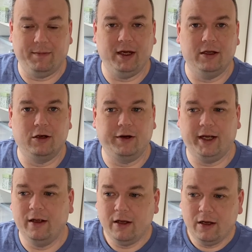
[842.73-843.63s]
being the
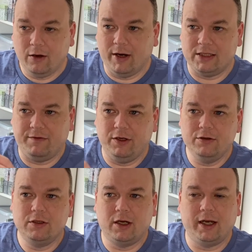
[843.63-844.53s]
courier. Whereas if you're
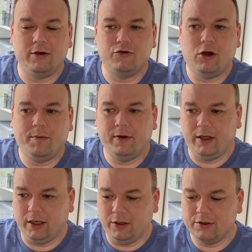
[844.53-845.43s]
using click and drop
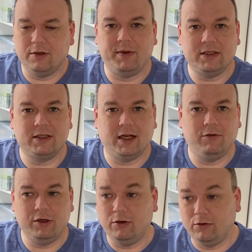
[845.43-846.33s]
and you're using a business
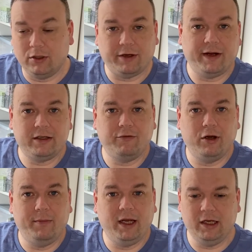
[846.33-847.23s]
account, you can go direct to
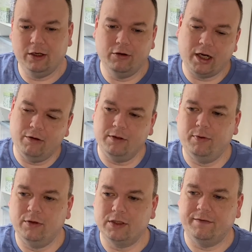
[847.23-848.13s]
Royal Mail, you can cut out the
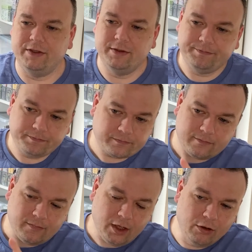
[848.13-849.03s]
post office,
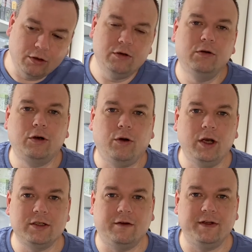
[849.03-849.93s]
go to a
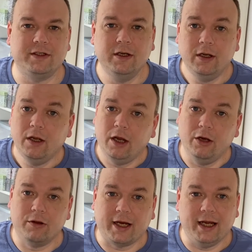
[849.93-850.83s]
caller's office,
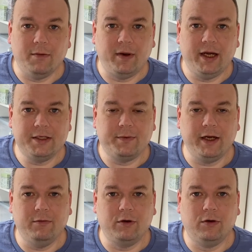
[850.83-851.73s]
the kind of place where
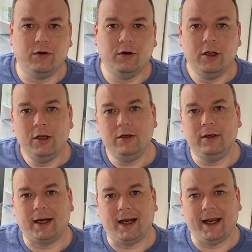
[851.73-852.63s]
you would go
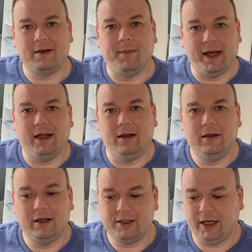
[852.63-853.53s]
to collect mail.
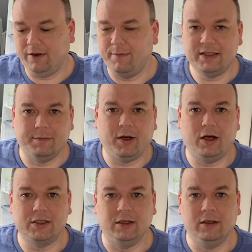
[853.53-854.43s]
Say you've missed a
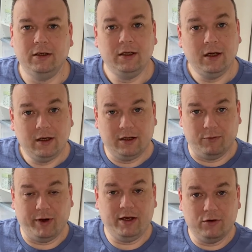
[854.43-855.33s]
parcel, the
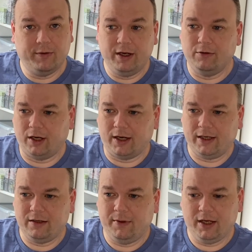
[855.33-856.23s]
window where you go to
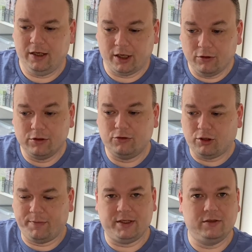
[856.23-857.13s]
collect your mail, you can also
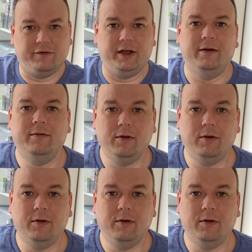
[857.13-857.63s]
drop this stuff in.